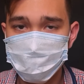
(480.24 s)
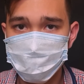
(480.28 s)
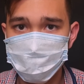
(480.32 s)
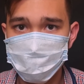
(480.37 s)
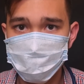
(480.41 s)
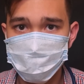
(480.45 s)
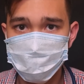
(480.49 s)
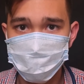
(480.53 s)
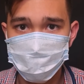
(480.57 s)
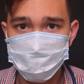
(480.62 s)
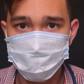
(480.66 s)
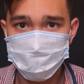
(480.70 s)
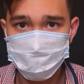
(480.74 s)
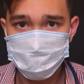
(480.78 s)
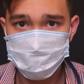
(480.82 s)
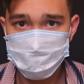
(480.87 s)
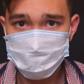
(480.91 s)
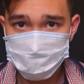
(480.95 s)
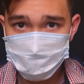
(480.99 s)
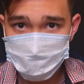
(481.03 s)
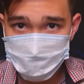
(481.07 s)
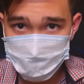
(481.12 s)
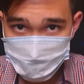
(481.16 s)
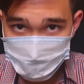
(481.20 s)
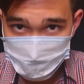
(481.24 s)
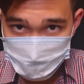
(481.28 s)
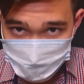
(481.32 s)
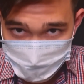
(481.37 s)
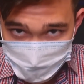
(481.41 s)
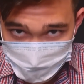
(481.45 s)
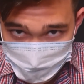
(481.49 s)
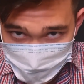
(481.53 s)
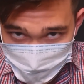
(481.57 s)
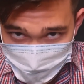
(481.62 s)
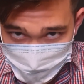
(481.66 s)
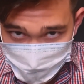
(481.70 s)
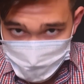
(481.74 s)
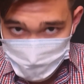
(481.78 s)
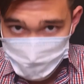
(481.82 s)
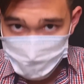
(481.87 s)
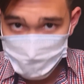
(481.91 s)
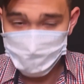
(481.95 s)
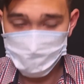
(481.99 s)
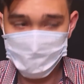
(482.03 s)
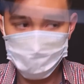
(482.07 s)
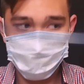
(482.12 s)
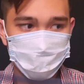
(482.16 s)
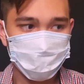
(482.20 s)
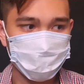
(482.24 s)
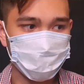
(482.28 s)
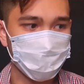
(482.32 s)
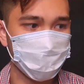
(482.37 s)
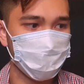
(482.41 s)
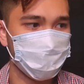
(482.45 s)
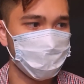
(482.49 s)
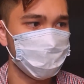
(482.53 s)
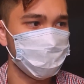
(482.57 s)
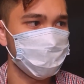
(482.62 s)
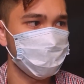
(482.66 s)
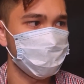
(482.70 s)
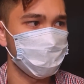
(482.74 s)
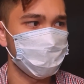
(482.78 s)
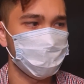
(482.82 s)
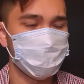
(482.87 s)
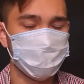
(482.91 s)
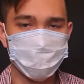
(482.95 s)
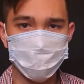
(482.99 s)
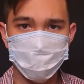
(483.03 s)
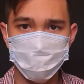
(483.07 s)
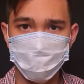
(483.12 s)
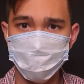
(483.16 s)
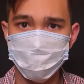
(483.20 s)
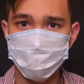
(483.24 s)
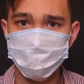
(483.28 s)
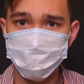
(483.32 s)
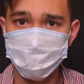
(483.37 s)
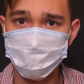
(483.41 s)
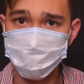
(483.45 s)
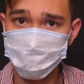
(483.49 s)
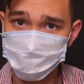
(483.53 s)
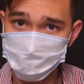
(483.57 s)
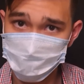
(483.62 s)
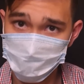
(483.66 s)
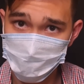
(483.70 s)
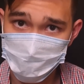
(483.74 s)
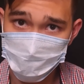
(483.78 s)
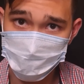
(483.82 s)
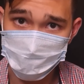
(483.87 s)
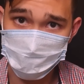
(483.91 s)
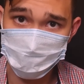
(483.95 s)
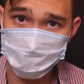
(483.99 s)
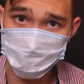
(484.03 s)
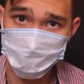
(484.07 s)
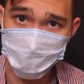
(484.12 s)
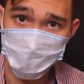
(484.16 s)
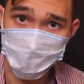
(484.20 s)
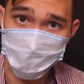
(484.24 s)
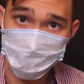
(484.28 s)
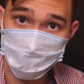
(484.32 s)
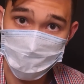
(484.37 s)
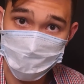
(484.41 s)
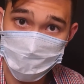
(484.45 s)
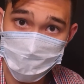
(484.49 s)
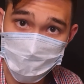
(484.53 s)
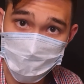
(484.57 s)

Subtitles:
I'll just have my stethoscope prepared now.